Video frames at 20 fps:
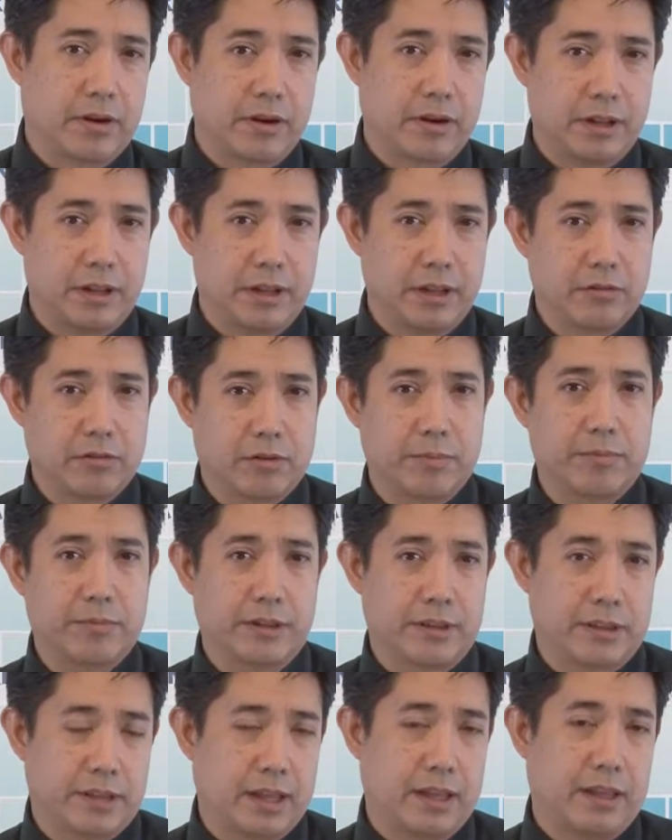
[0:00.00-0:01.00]
or an
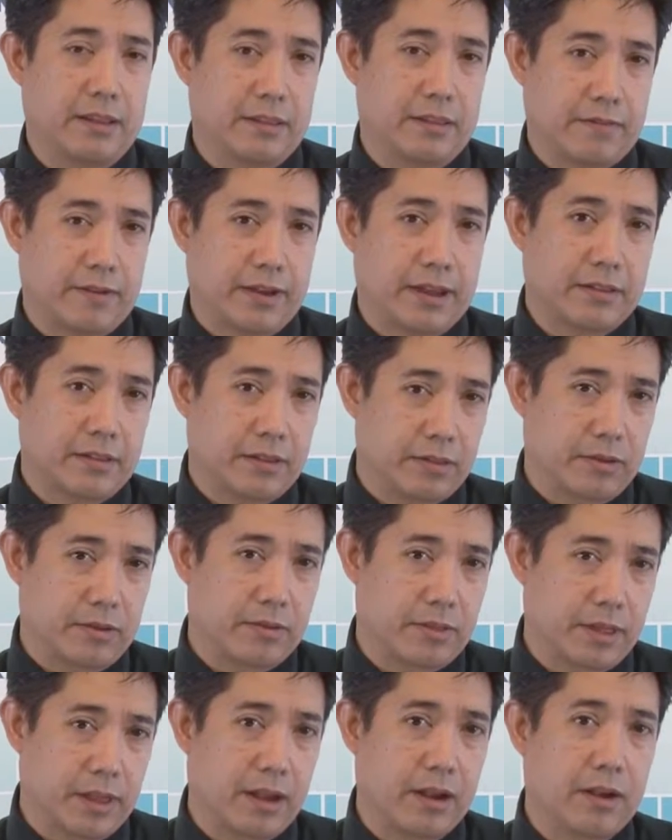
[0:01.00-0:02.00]
encrypted state, the fact that they're
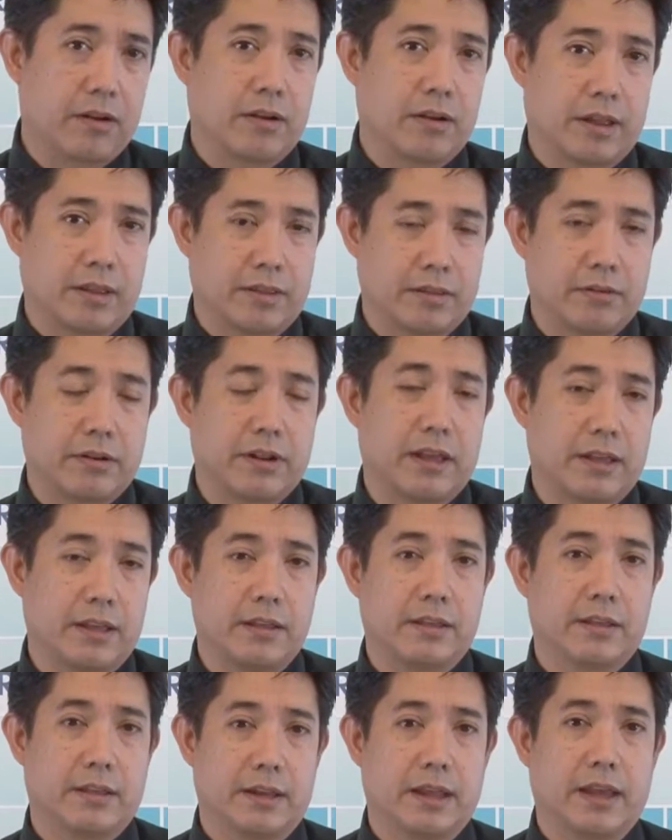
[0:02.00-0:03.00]
there and they're
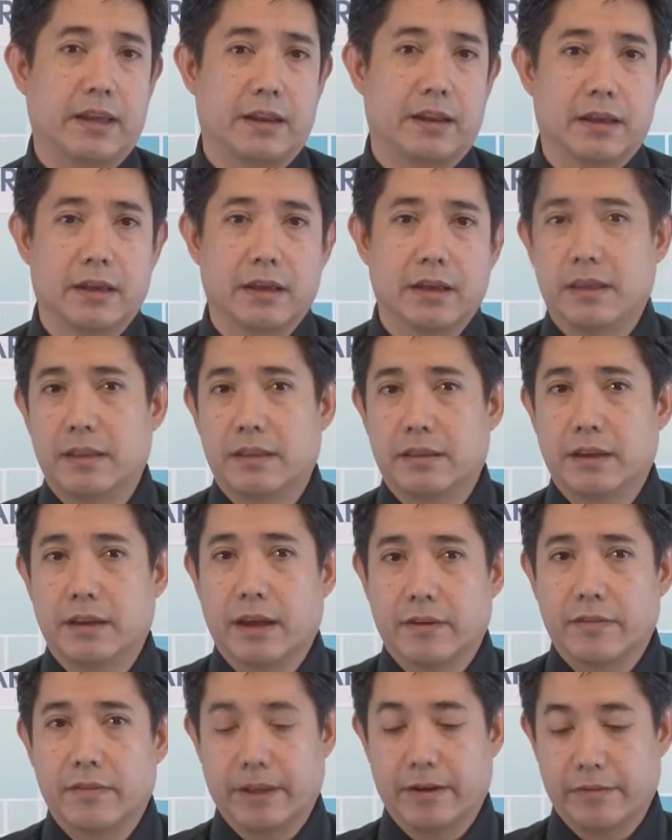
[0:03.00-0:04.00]
taking the data is
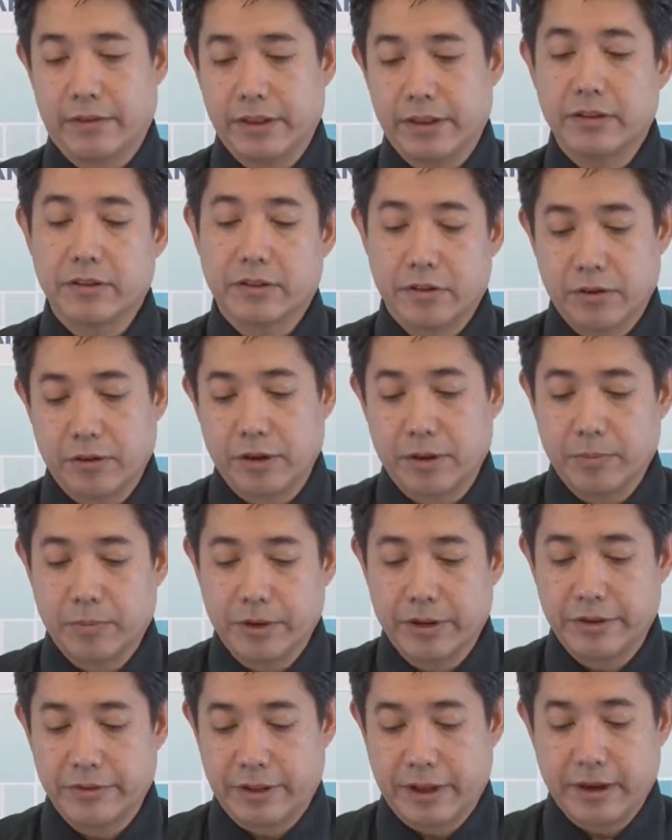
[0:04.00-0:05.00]
enough of a security
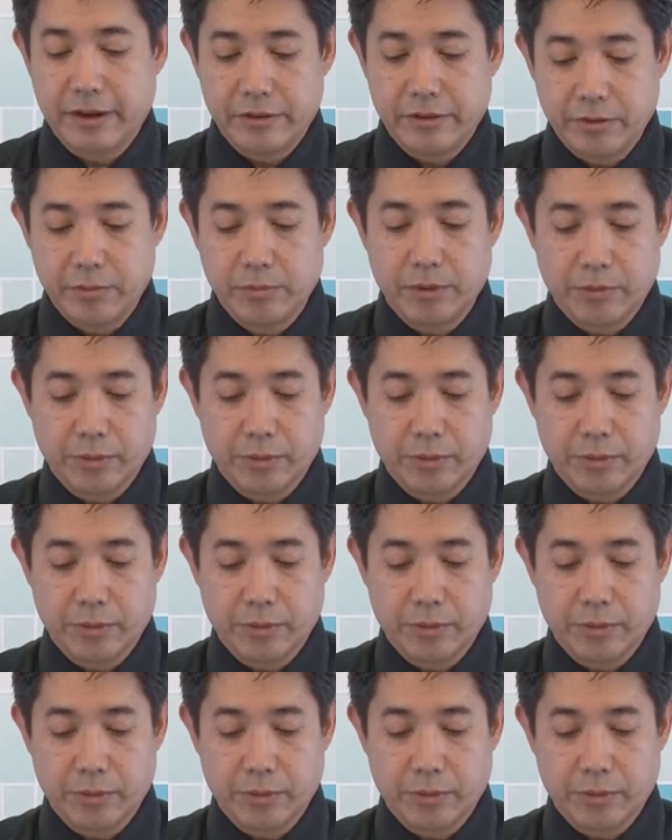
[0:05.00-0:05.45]
breach that it should be